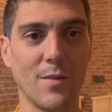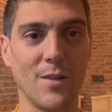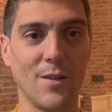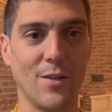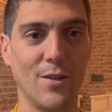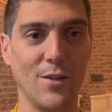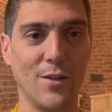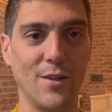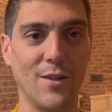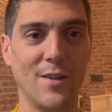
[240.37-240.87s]

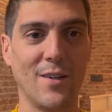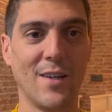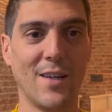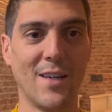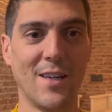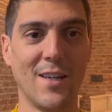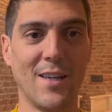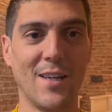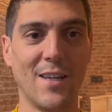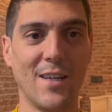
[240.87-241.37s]
on
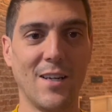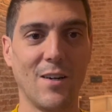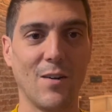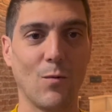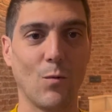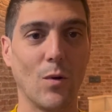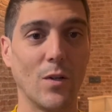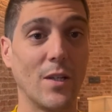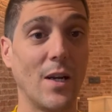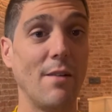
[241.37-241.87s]

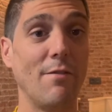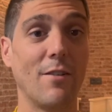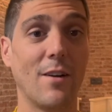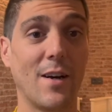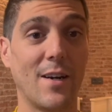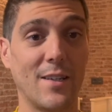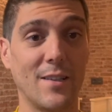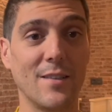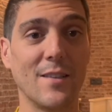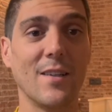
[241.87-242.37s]
what I've
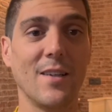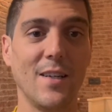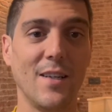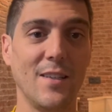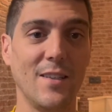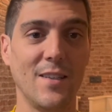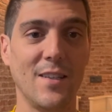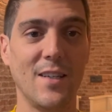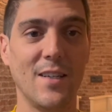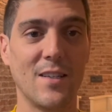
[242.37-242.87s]
learned
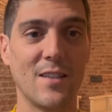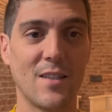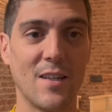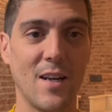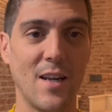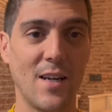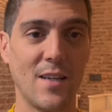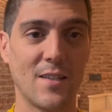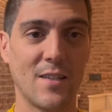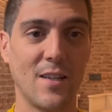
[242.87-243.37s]
in these
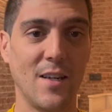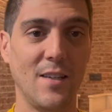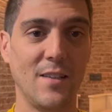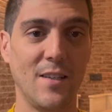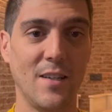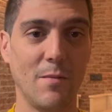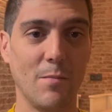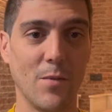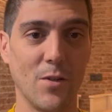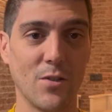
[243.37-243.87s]
last
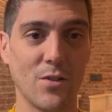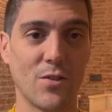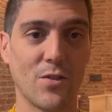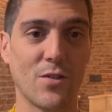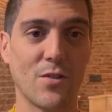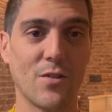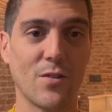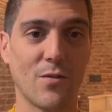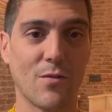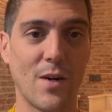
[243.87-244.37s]
18
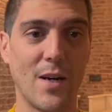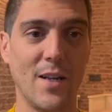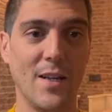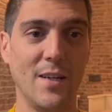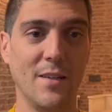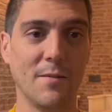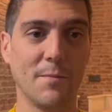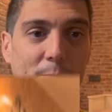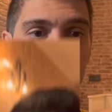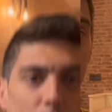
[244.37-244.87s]
months running.
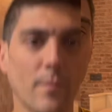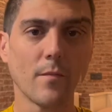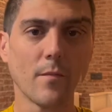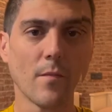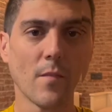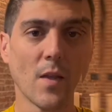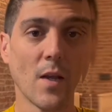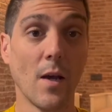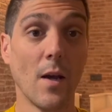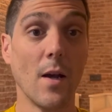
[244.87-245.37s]

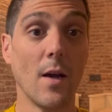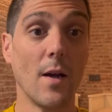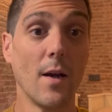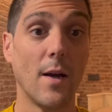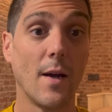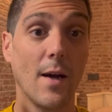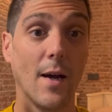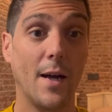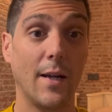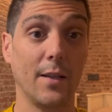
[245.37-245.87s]

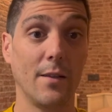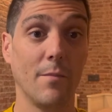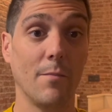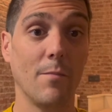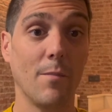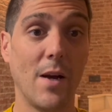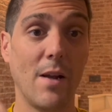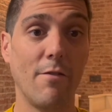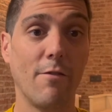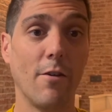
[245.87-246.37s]
And
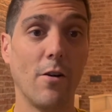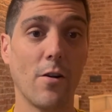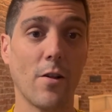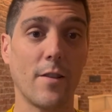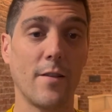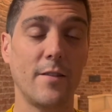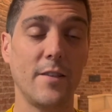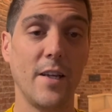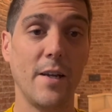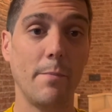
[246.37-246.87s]
my
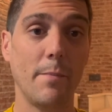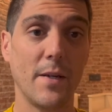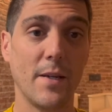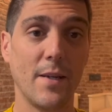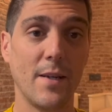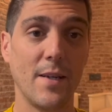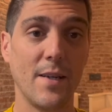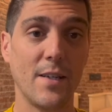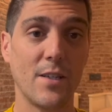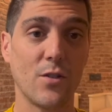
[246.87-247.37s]
fourth tip
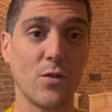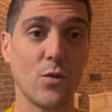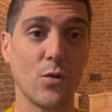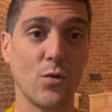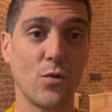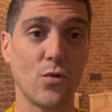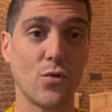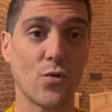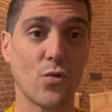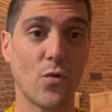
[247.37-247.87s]
is
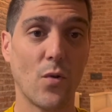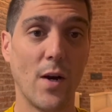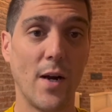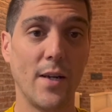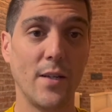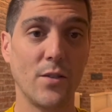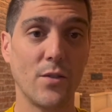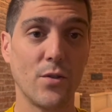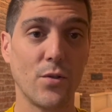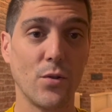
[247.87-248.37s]
to
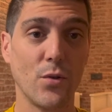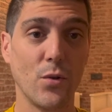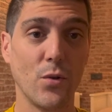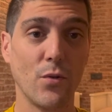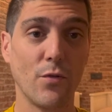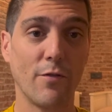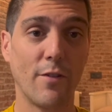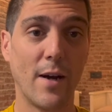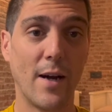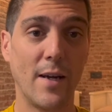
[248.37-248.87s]
try to
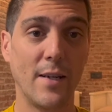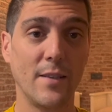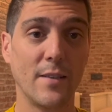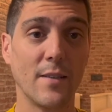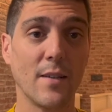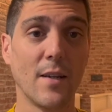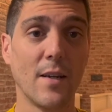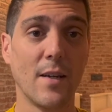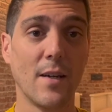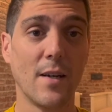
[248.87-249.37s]
find
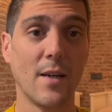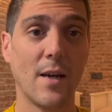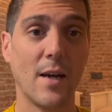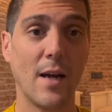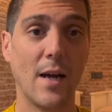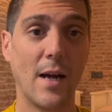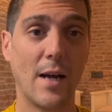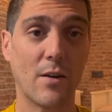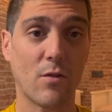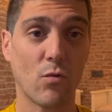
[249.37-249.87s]

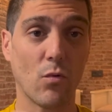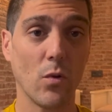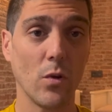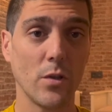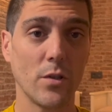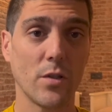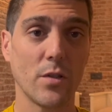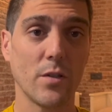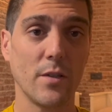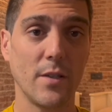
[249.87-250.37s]
a
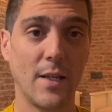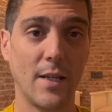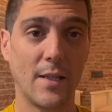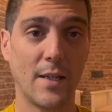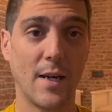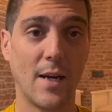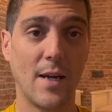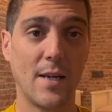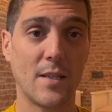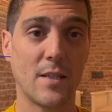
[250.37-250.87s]
route that
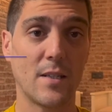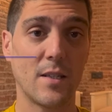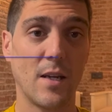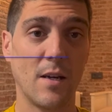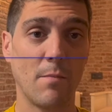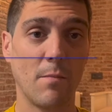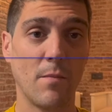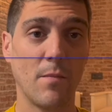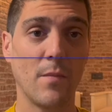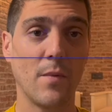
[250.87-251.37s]
has
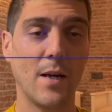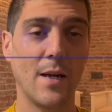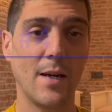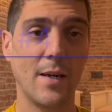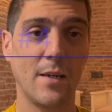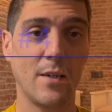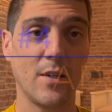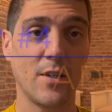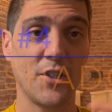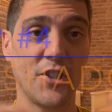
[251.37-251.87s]
some
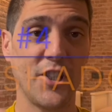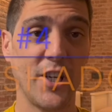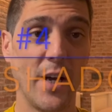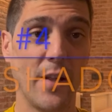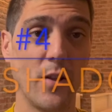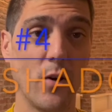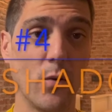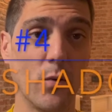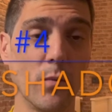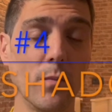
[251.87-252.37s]

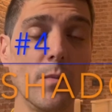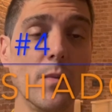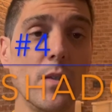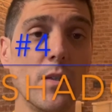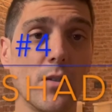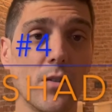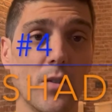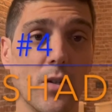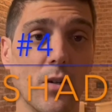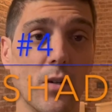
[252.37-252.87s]
shadow.
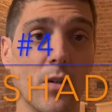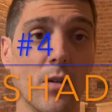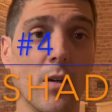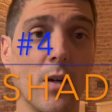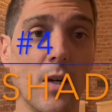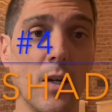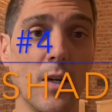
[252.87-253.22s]
So